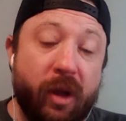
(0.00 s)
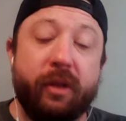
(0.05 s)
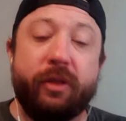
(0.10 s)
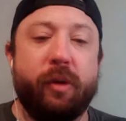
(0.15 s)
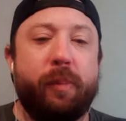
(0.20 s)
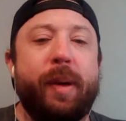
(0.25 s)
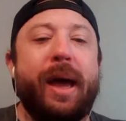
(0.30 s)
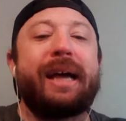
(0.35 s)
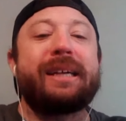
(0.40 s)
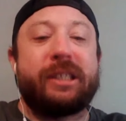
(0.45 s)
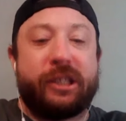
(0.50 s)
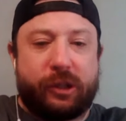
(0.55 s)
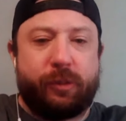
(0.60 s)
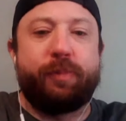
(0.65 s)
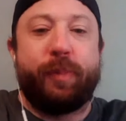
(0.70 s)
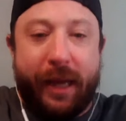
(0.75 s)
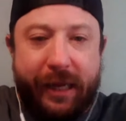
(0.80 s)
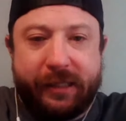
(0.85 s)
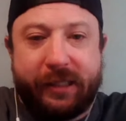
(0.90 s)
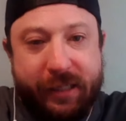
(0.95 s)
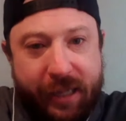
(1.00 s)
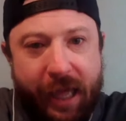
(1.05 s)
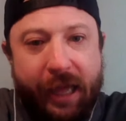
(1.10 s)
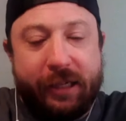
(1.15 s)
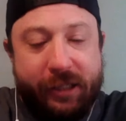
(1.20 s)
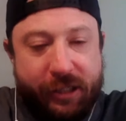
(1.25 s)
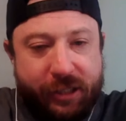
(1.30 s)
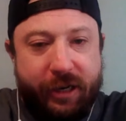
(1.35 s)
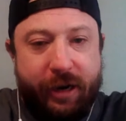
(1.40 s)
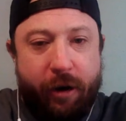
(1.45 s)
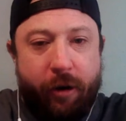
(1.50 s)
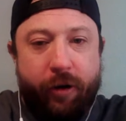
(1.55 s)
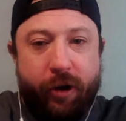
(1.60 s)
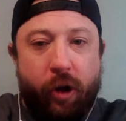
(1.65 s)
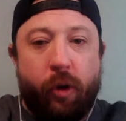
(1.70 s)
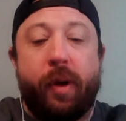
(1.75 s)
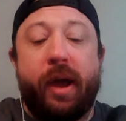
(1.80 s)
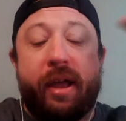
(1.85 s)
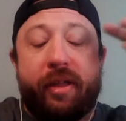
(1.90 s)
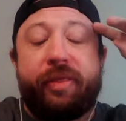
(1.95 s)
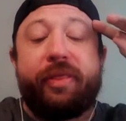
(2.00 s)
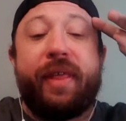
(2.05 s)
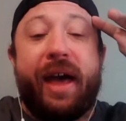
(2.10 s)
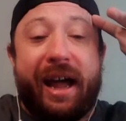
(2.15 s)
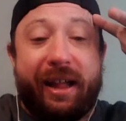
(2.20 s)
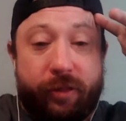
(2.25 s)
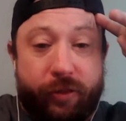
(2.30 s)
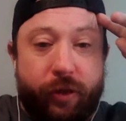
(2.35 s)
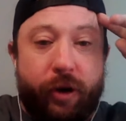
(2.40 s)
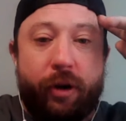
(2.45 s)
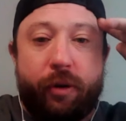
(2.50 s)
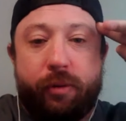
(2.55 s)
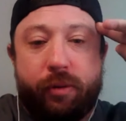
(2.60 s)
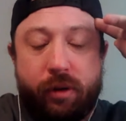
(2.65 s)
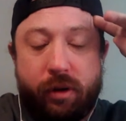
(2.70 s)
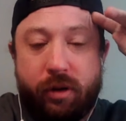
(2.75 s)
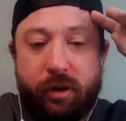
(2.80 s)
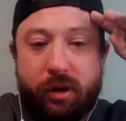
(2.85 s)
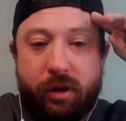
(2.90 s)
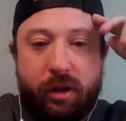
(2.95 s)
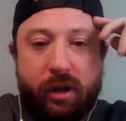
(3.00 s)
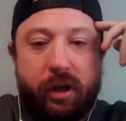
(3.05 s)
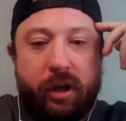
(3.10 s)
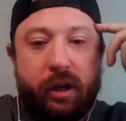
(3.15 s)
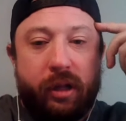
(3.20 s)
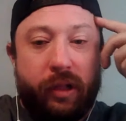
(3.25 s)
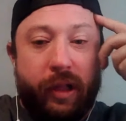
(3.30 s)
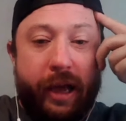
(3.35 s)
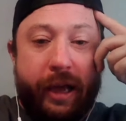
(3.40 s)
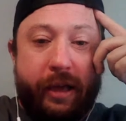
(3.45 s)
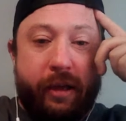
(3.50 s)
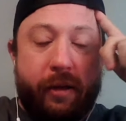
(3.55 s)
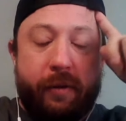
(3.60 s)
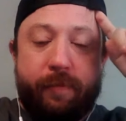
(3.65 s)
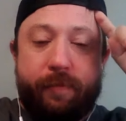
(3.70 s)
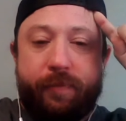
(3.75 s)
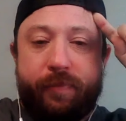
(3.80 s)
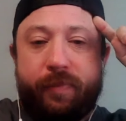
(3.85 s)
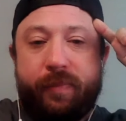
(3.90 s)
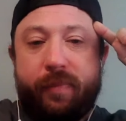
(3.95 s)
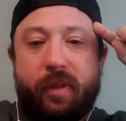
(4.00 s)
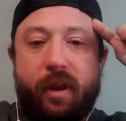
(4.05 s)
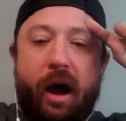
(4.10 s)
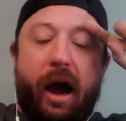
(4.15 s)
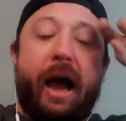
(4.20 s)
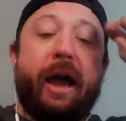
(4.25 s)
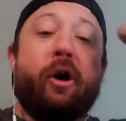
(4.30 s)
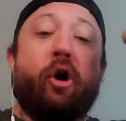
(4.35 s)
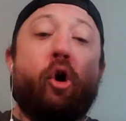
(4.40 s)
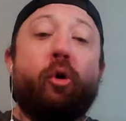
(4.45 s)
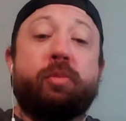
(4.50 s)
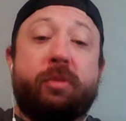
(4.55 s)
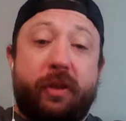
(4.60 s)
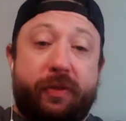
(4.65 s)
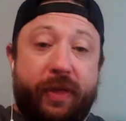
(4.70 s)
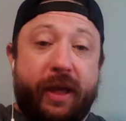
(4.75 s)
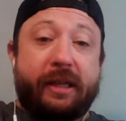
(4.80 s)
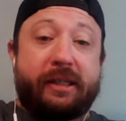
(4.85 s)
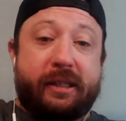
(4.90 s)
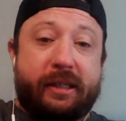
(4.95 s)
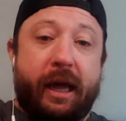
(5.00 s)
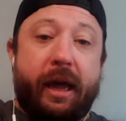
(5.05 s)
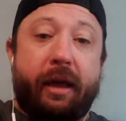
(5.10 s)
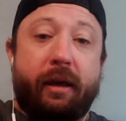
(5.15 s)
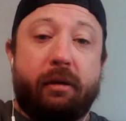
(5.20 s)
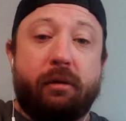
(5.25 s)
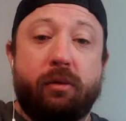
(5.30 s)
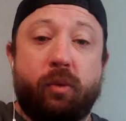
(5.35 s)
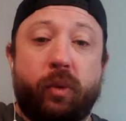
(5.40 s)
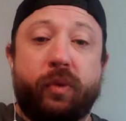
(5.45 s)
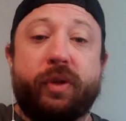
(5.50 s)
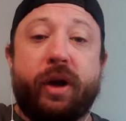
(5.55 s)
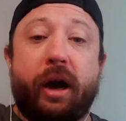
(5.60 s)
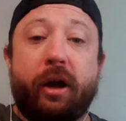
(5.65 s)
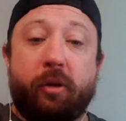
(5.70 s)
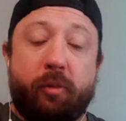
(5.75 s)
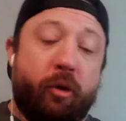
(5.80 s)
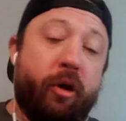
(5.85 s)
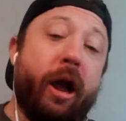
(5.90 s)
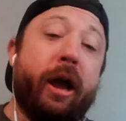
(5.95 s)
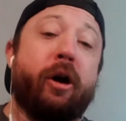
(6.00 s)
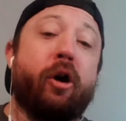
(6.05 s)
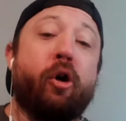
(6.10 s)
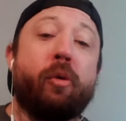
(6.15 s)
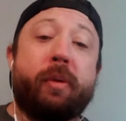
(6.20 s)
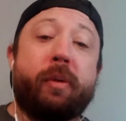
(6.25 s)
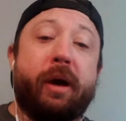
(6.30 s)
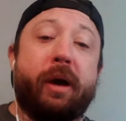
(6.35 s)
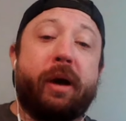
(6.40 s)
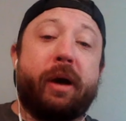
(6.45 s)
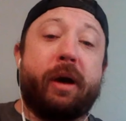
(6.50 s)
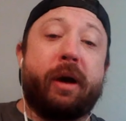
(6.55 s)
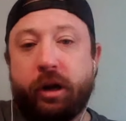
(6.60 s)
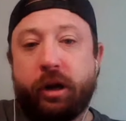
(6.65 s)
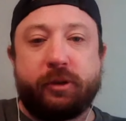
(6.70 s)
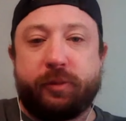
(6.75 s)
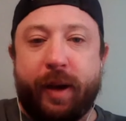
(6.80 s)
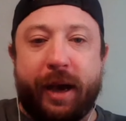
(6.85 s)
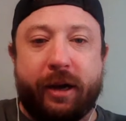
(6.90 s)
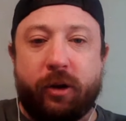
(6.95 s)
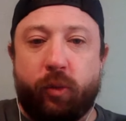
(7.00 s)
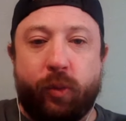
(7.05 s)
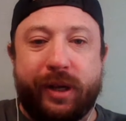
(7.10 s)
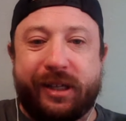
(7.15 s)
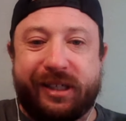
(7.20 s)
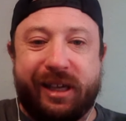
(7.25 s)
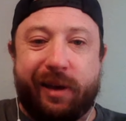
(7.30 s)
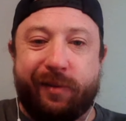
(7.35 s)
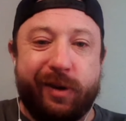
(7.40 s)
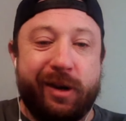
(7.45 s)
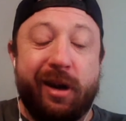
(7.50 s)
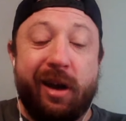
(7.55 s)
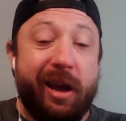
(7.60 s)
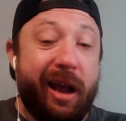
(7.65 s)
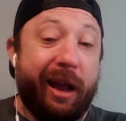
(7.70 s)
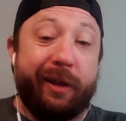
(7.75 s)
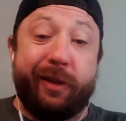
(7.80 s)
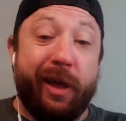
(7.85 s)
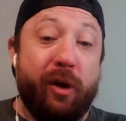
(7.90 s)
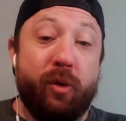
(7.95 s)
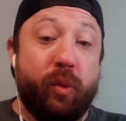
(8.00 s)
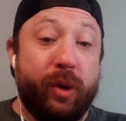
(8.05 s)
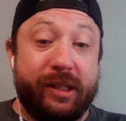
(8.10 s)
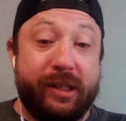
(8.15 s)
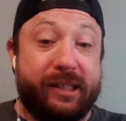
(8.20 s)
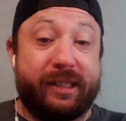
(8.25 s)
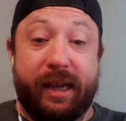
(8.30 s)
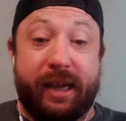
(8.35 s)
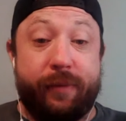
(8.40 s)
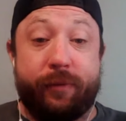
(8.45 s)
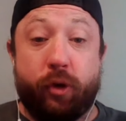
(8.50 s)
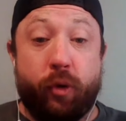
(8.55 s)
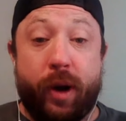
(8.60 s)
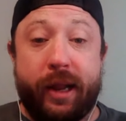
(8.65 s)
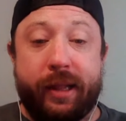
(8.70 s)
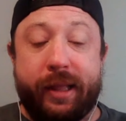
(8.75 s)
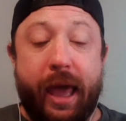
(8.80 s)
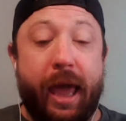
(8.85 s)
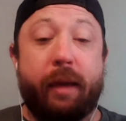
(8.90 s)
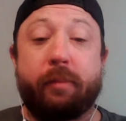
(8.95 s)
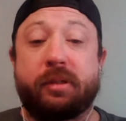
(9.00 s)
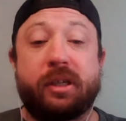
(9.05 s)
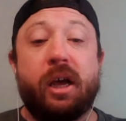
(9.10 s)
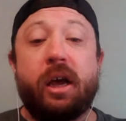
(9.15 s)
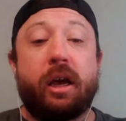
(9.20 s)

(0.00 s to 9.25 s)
The best, best case scenario in that, though, like I hope that they stay with Kyler Murray. I hope Kyler Murray comes back in week seven and they win seven or eight games.